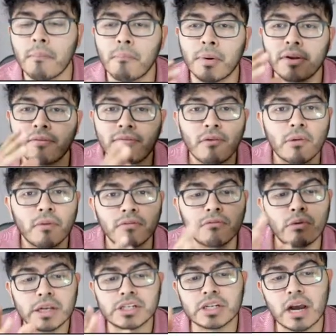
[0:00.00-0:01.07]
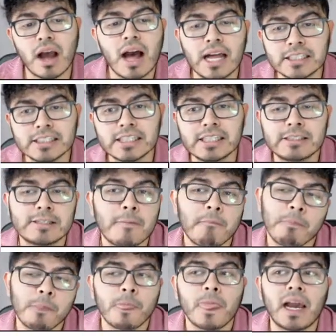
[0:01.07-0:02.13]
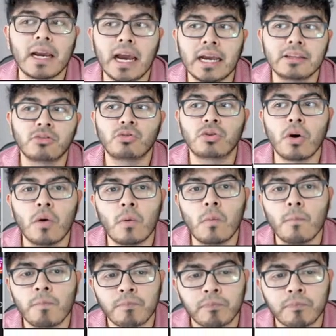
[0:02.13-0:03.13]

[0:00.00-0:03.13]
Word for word: But in form of which content, I, I don't